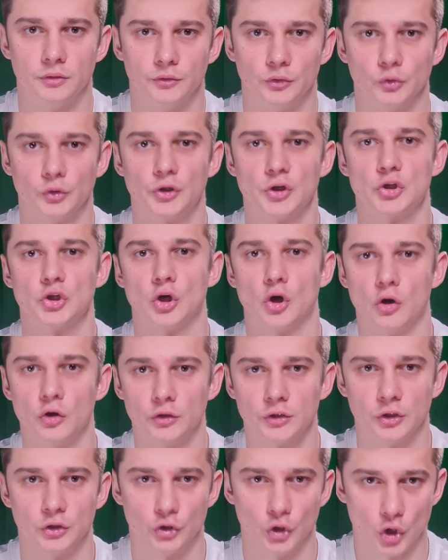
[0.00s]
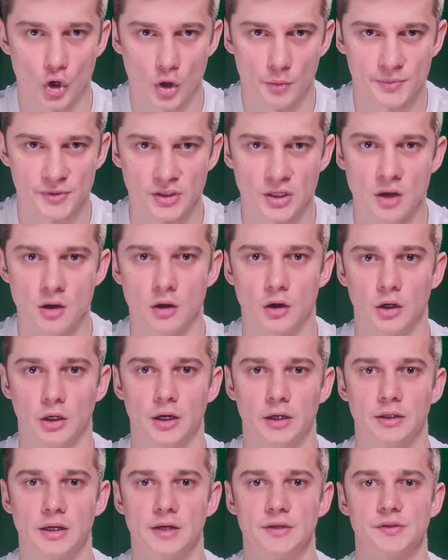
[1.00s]
Turkish court drops
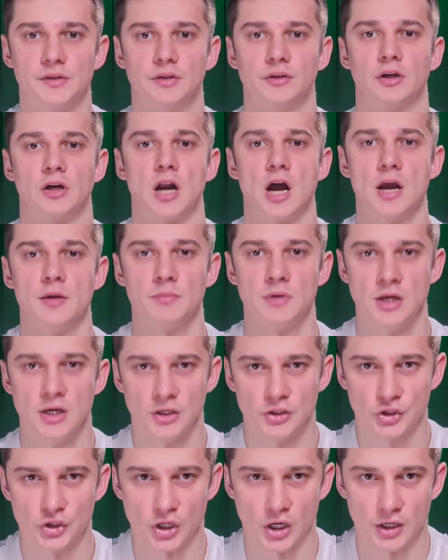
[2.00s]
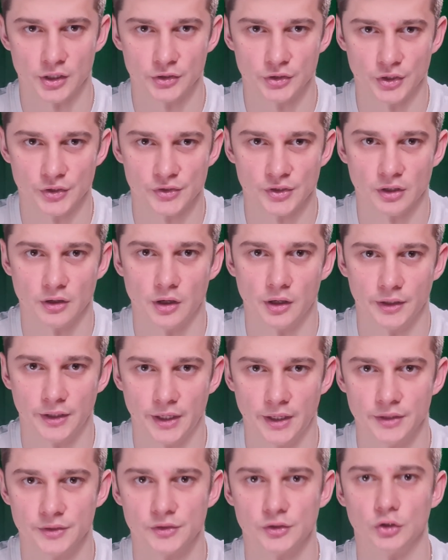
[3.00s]
organized crime charges
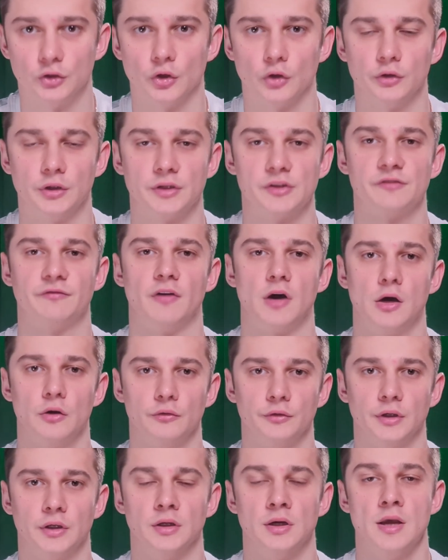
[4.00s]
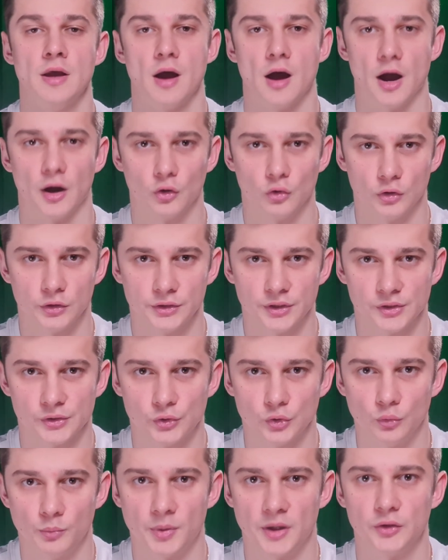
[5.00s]
against Thodex founder. According
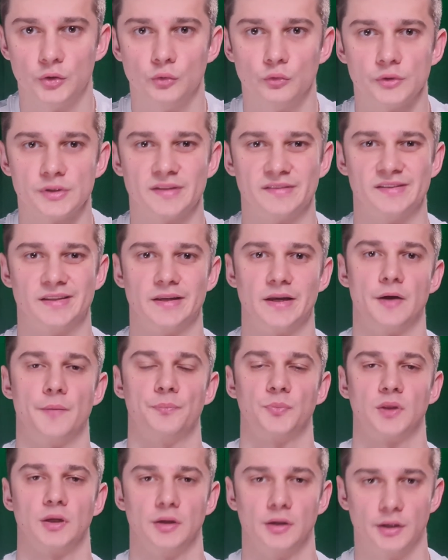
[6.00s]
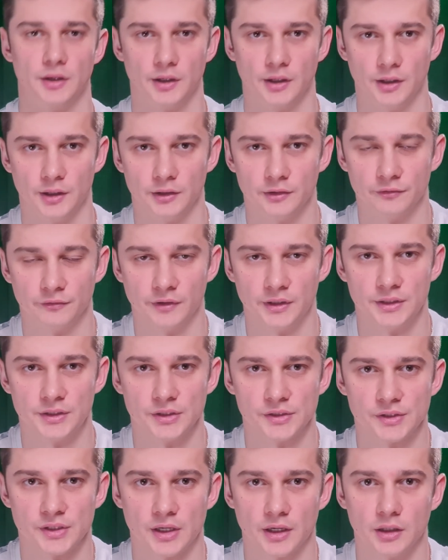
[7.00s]
to PANews, the
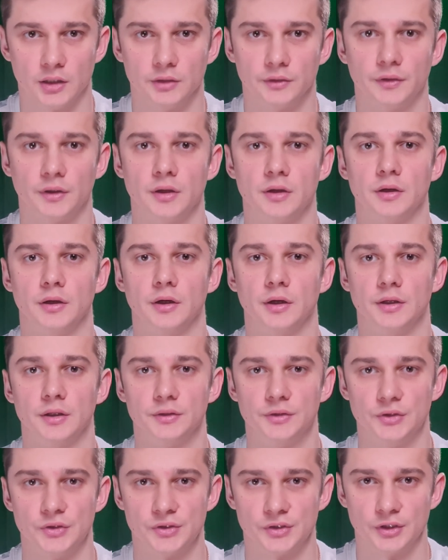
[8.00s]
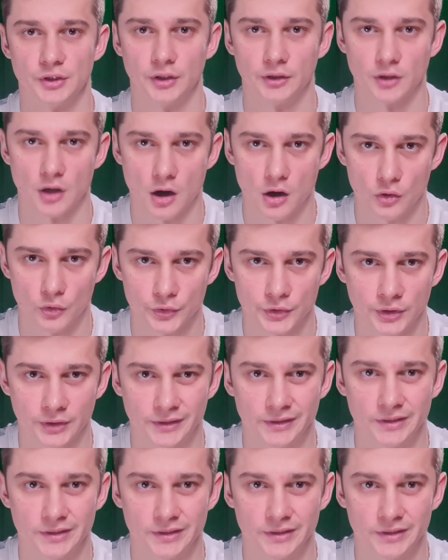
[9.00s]
22nd District Court